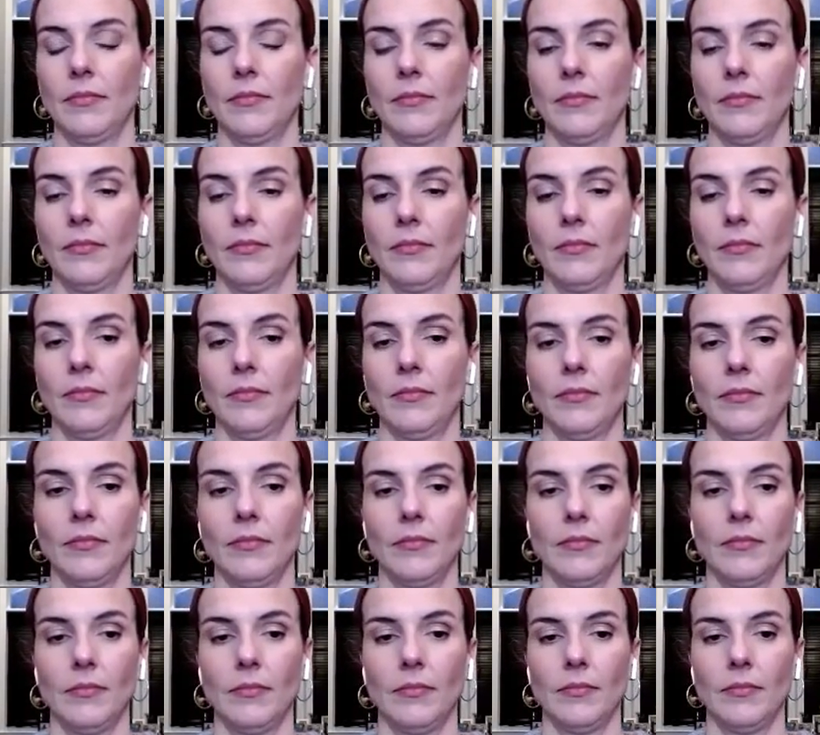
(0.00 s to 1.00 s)

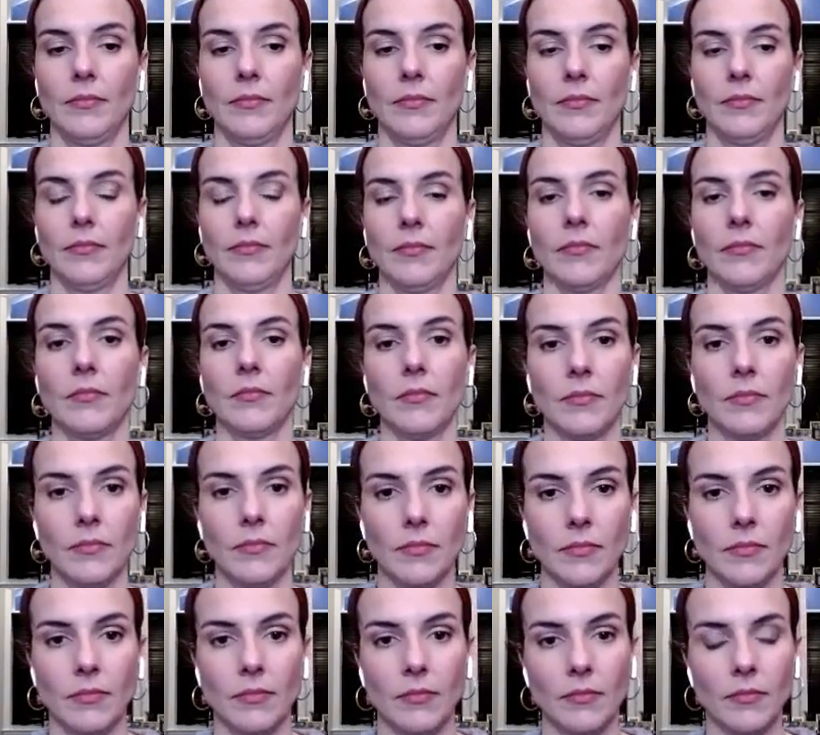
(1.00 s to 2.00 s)

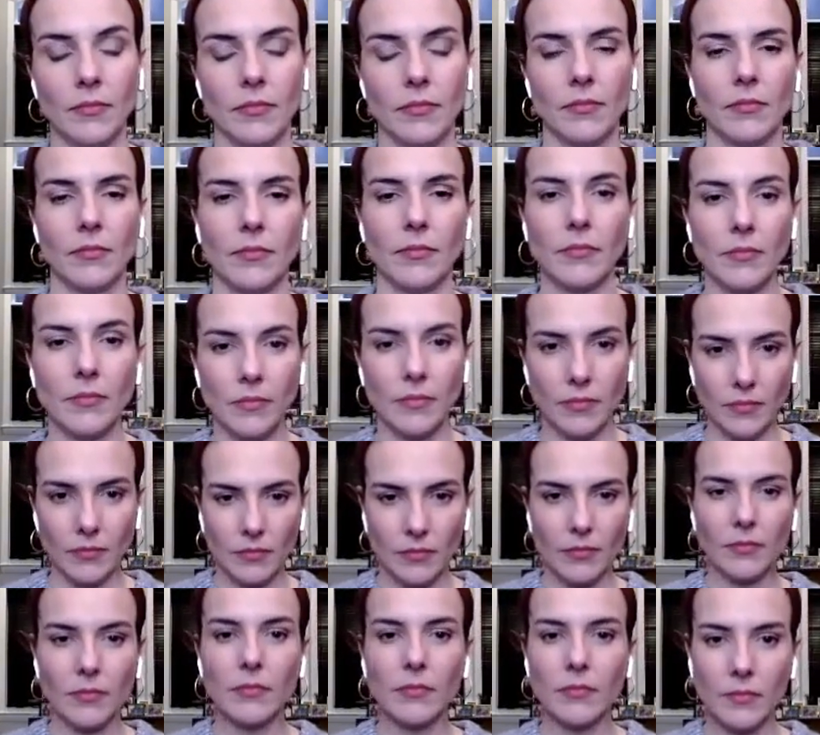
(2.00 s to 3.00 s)

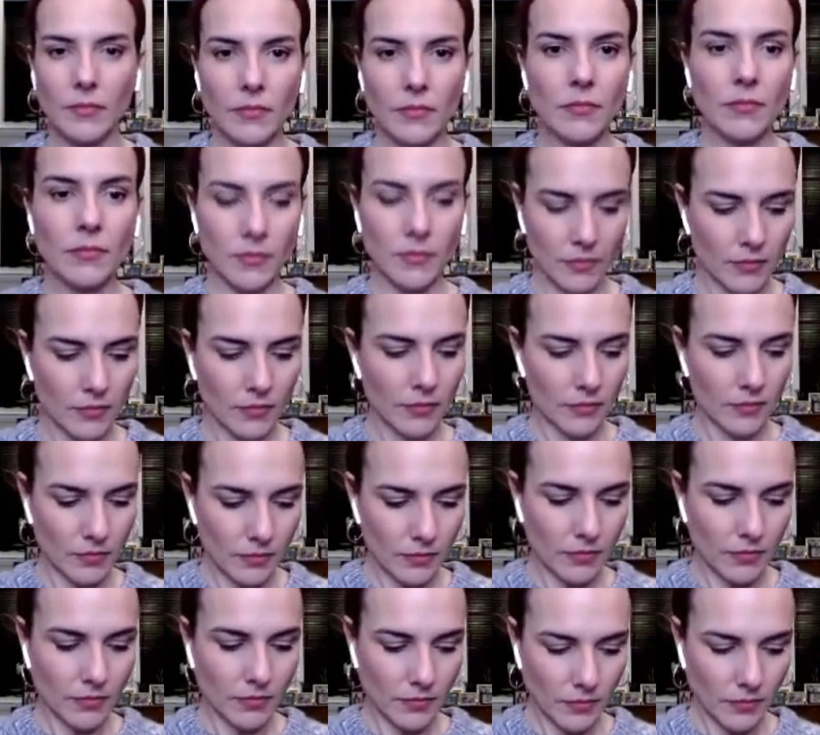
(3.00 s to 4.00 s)

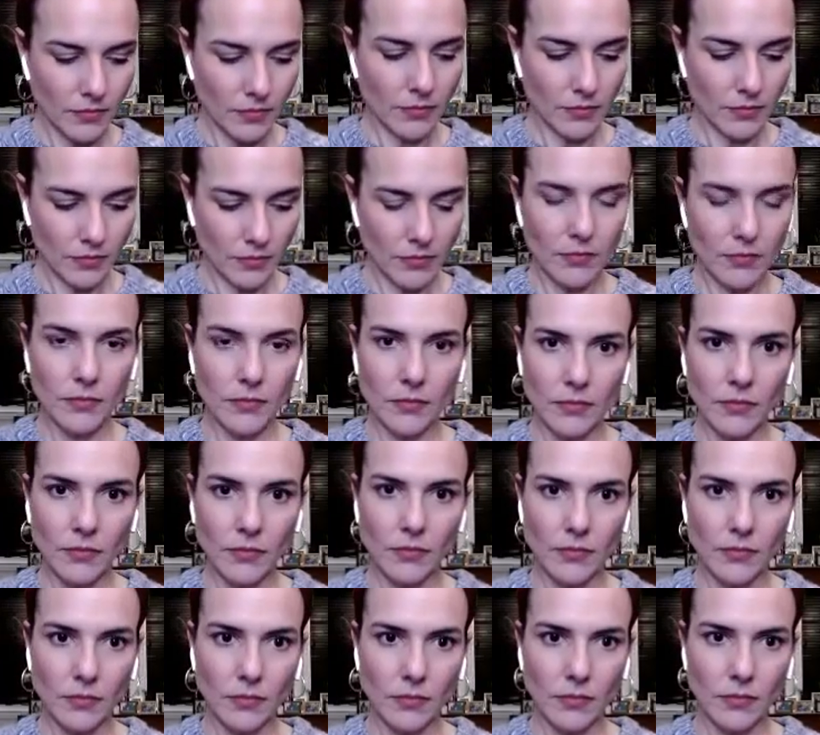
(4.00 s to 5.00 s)

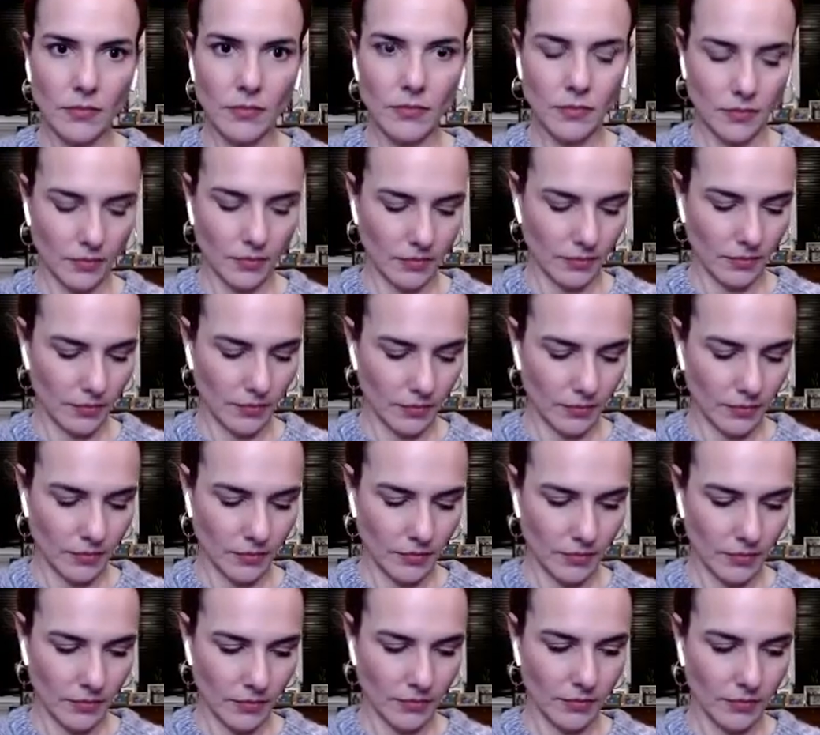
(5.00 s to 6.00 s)

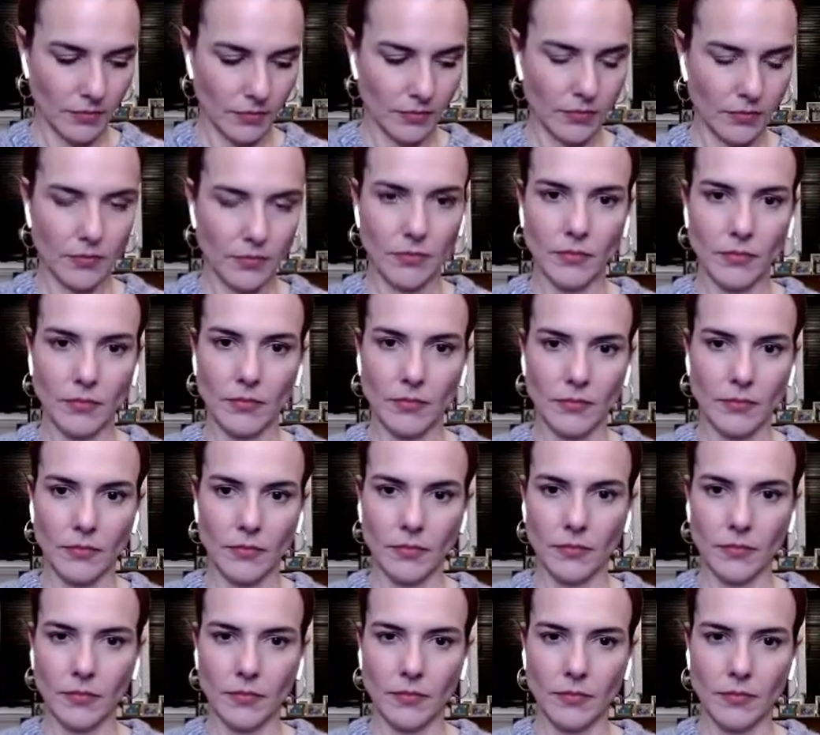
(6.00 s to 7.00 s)

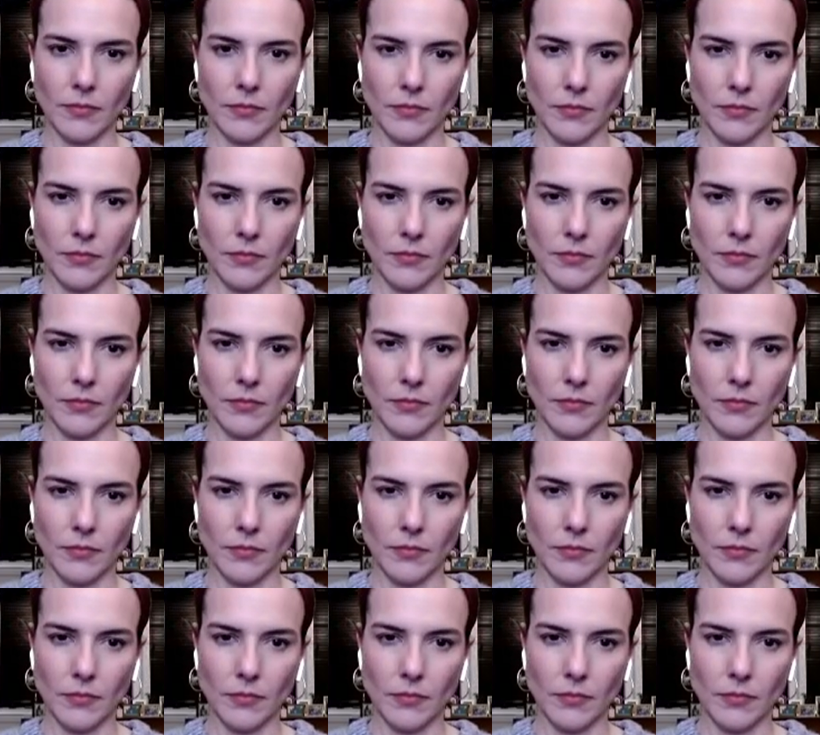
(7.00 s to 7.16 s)
(not speaking)